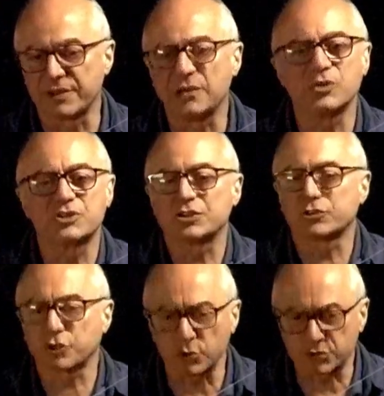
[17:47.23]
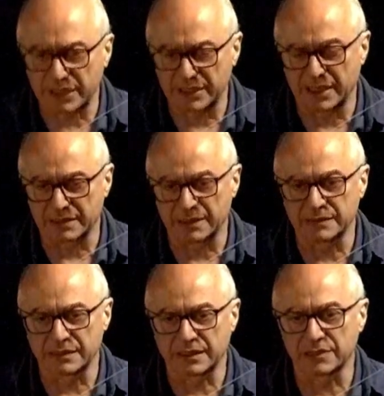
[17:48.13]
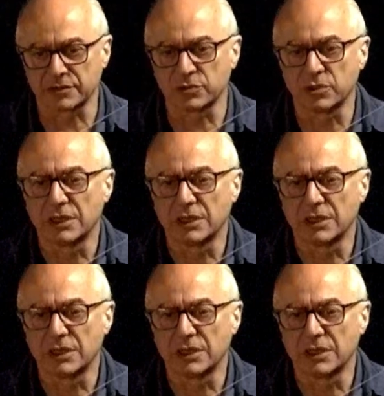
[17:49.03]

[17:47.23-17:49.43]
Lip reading: which is totally identical to